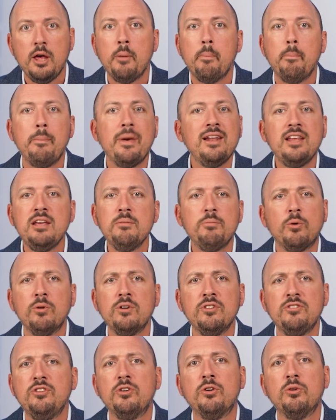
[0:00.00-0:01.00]
Many
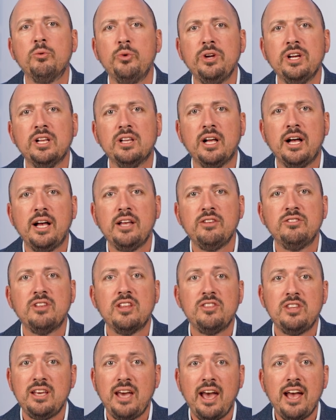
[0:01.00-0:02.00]
boards don't realize
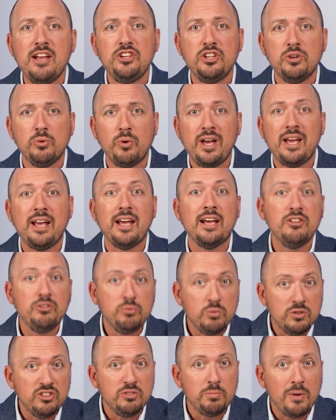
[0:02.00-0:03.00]
that the HOA is
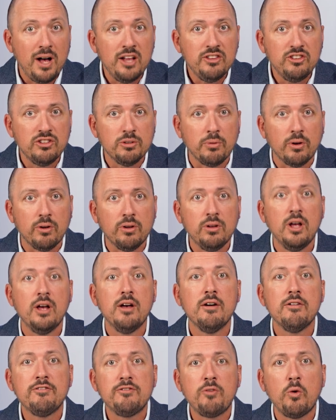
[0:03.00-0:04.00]
responsible
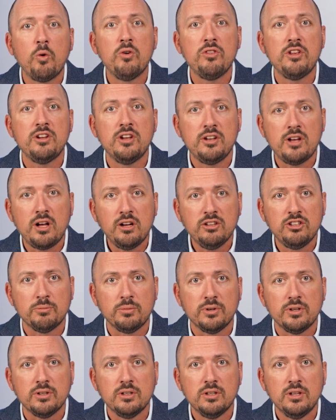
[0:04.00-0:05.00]
for the
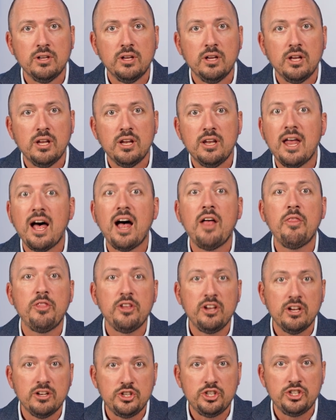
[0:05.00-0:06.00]
deductible, not
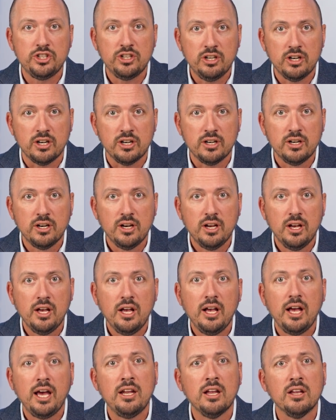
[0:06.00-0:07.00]
the insurer.
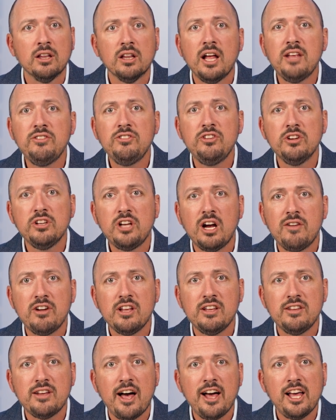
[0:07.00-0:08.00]
And unless your
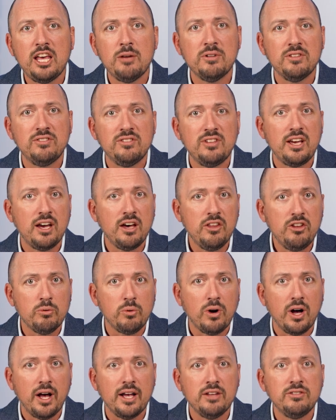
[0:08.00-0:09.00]
governing documents say
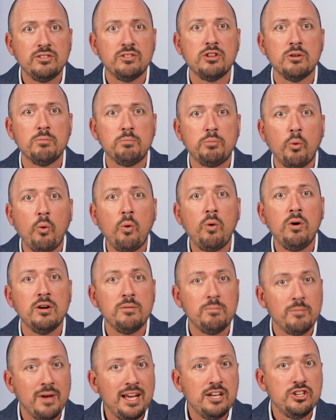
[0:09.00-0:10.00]
otherwise, the
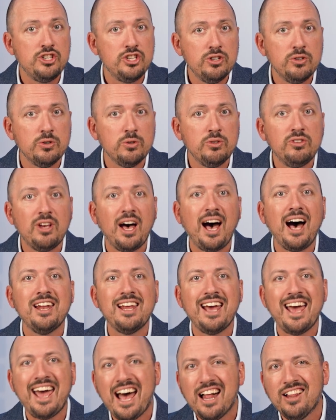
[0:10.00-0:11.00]
board may choose how
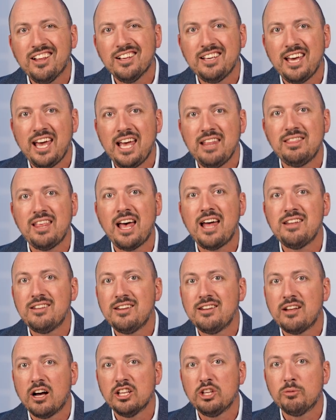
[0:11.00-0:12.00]
to allocate that
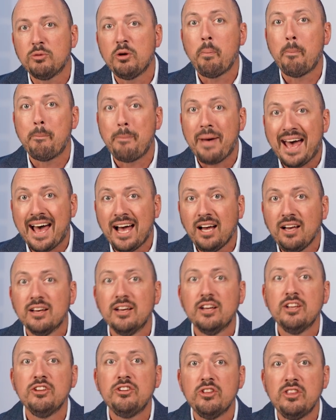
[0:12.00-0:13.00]
deductible back
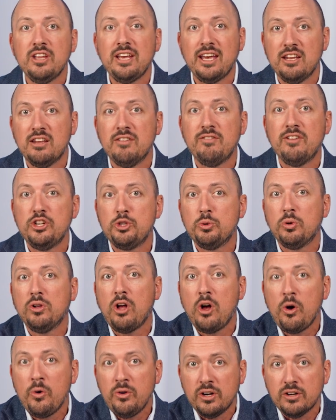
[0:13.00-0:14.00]
to the individual
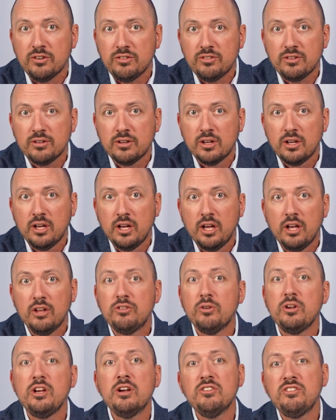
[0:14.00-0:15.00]
owners.
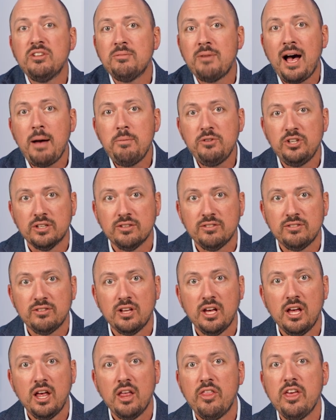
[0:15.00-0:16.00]
So here are some options.
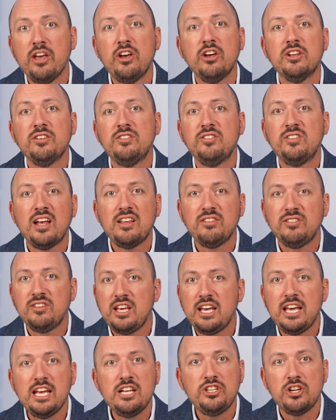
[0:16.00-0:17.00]
They could assess
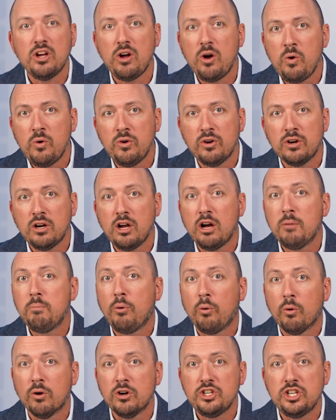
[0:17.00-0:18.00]
each owner a
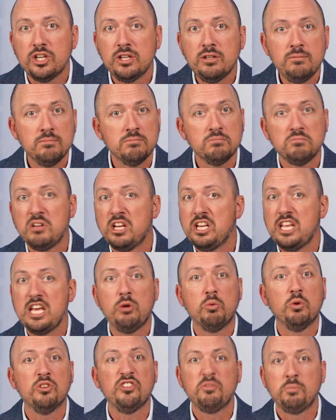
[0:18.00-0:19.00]
portion, an
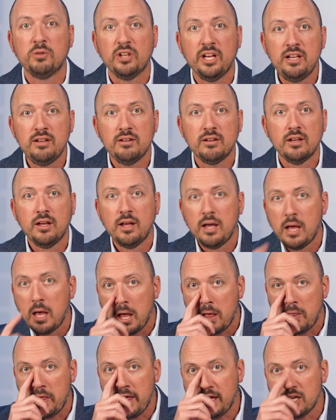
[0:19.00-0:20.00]
equal split.
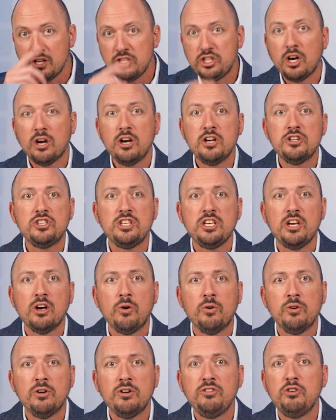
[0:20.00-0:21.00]
They can charge the
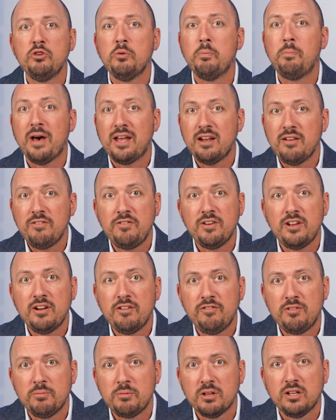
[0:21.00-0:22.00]
owners who benefited
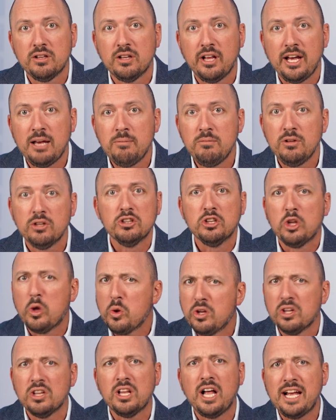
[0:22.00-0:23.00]
from the claim
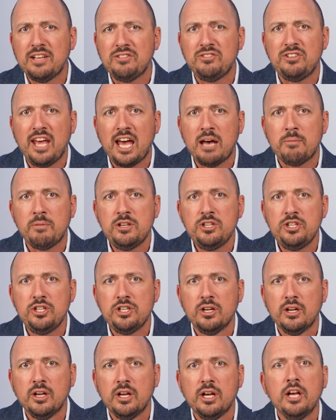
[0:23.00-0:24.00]
localized
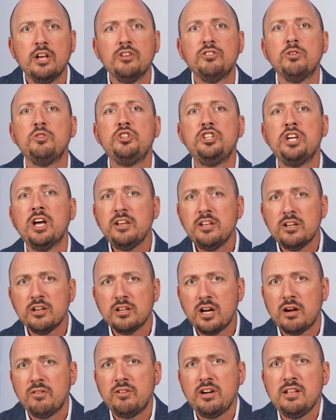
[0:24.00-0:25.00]
damage. So check your
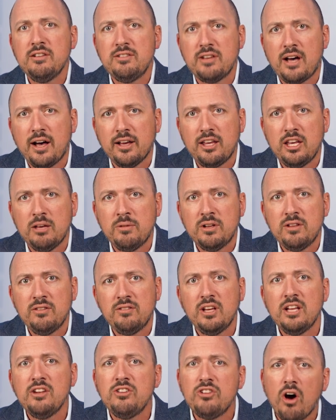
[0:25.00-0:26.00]
governing documents
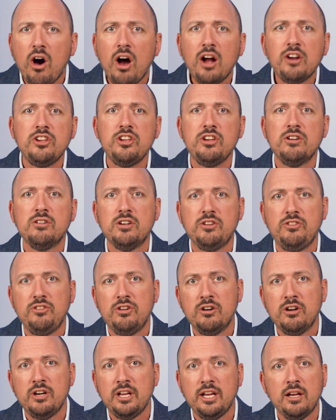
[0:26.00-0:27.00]
and talk to your
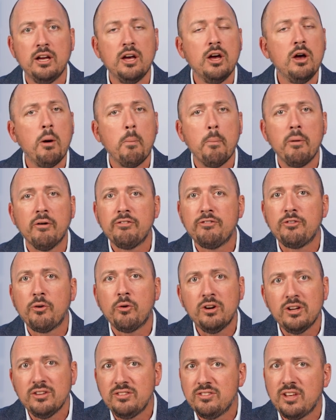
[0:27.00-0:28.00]
attorney
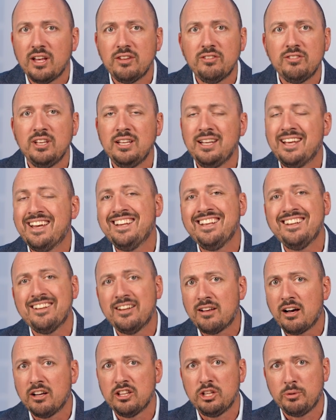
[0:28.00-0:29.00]
before assessing any
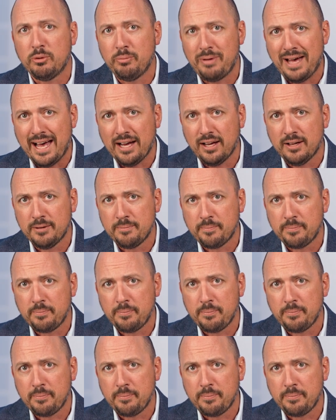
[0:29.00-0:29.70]
deductible back.